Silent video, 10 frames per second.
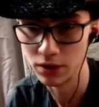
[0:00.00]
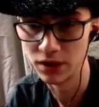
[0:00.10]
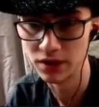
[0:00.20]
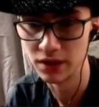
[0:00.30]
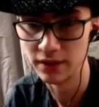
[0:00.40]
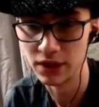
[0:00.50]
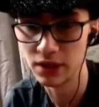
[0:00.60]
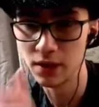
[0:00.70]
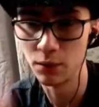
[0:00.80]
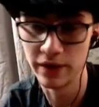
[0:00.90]
Does he have a
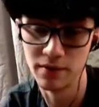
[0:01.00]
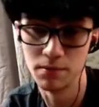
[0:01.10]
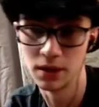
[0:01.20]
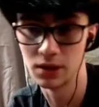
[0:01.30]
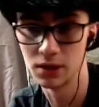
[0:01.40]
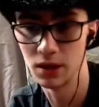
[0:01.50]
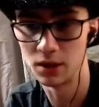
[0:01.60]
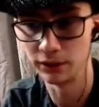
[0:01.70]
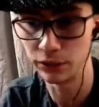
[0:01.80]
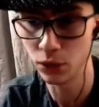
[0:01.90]
set? We have a big set
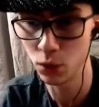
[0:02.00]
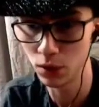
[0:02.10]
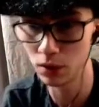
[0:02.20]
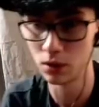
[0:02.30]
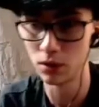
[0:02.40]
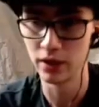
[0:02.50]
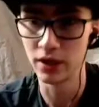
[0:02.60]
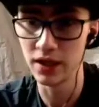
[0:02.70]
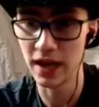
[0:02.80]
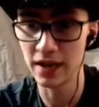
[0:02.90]
on 4.
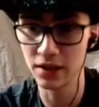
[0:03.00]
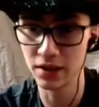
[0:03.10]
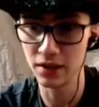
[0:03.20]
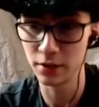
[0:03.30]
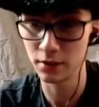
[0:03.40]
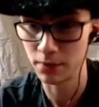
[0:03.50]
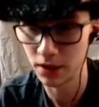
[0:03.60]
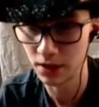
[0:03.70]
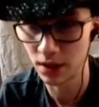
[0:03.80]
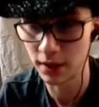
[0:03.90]
He has another big
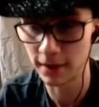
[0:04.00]
set.